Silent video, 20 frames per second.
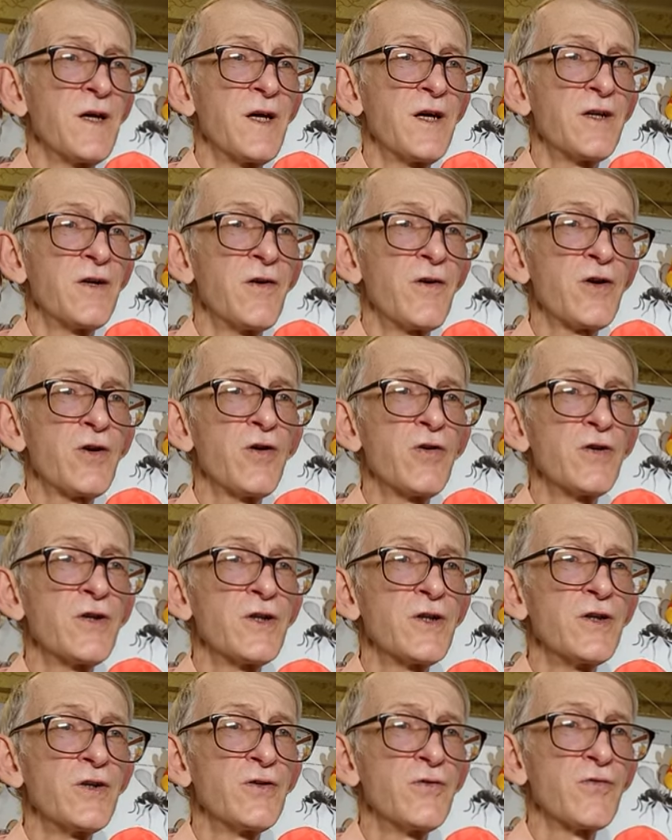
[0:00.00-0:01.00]
and
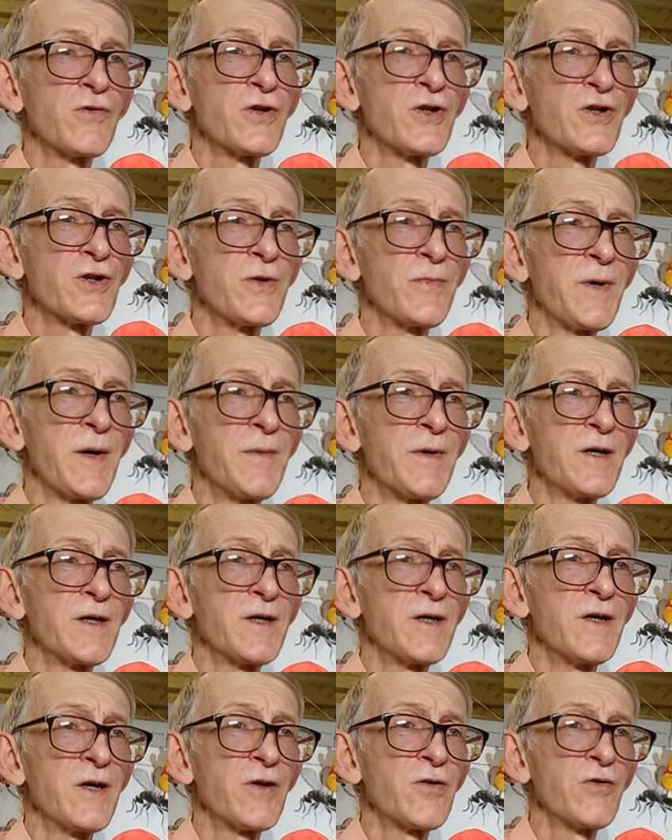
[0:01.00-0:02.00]
recorded in Turkish
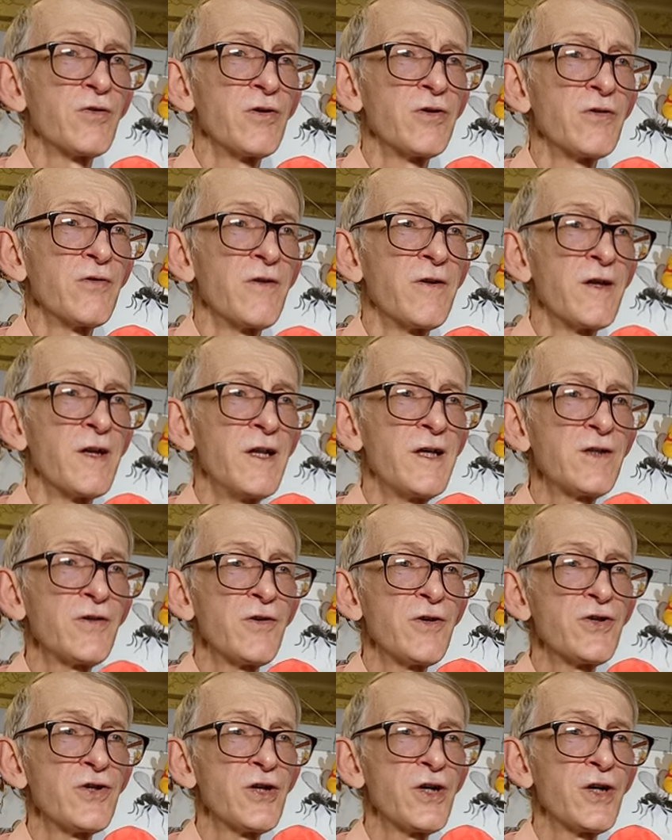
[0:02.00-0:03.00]
Republic according to the
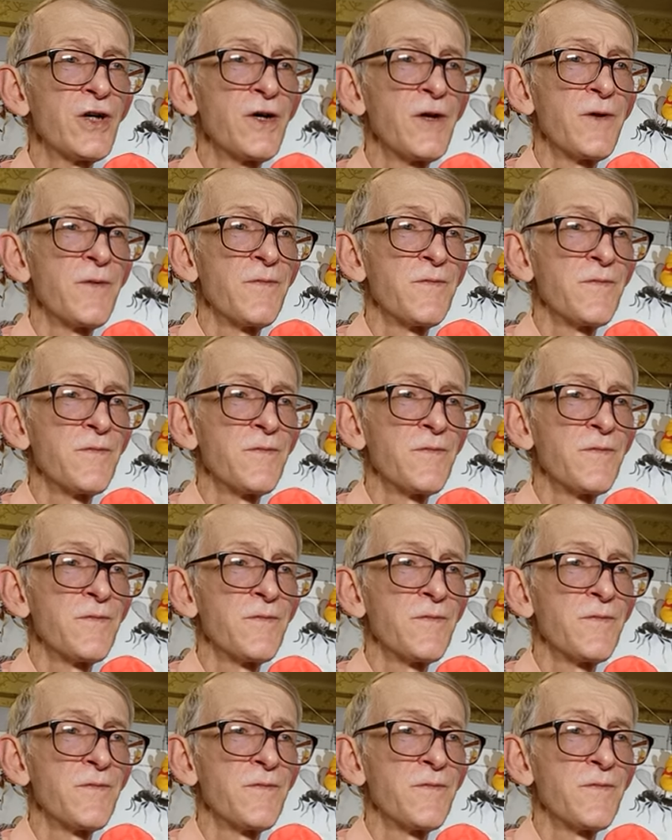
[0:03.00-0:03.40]
literature.